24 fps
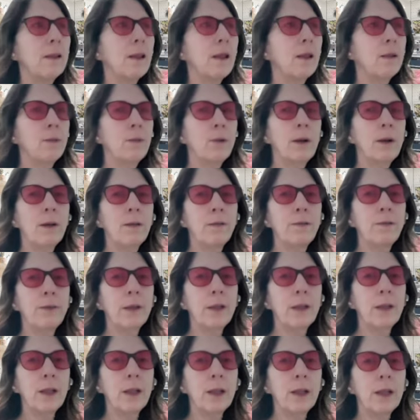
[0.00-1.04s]
That's what I
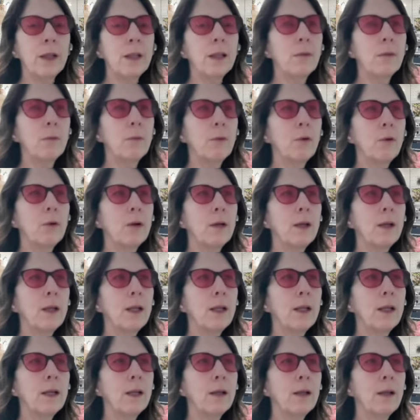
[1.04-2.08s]
feel like in the
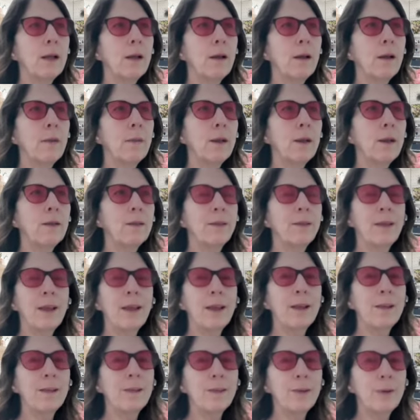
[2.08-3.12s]
morning. It's
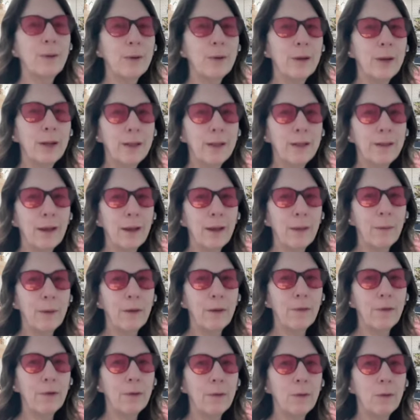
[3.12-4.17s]
like story time
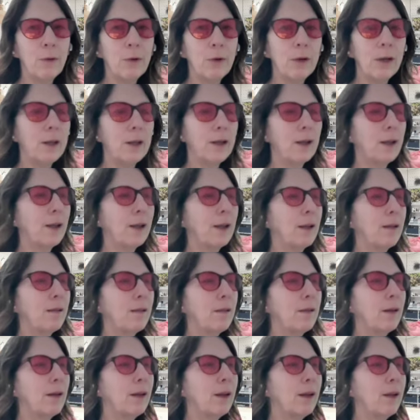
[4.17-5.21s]
every morning. I
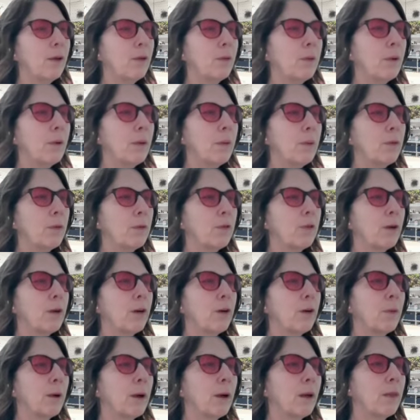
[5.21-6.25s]
get to hear people
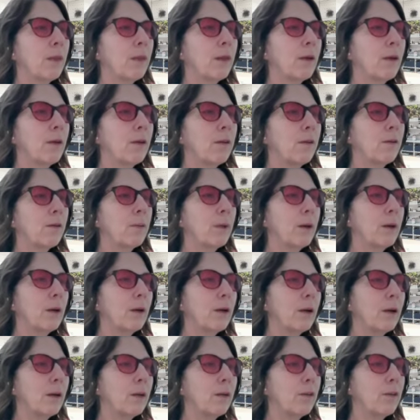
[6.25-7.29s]
share about their
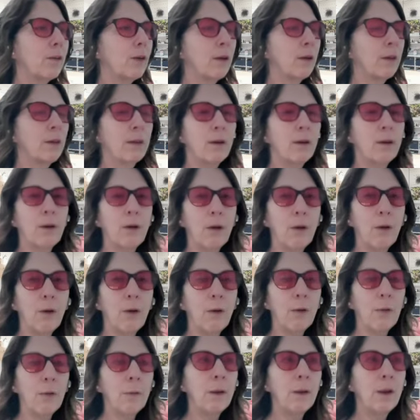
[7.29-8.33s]
experience, strength, and
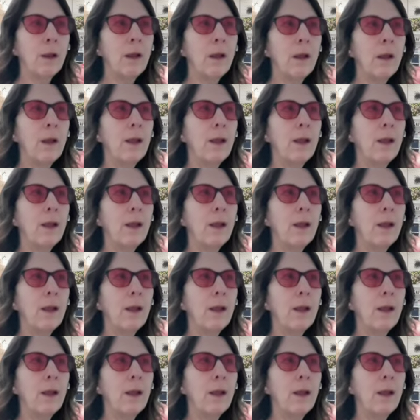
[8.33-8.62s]
hope.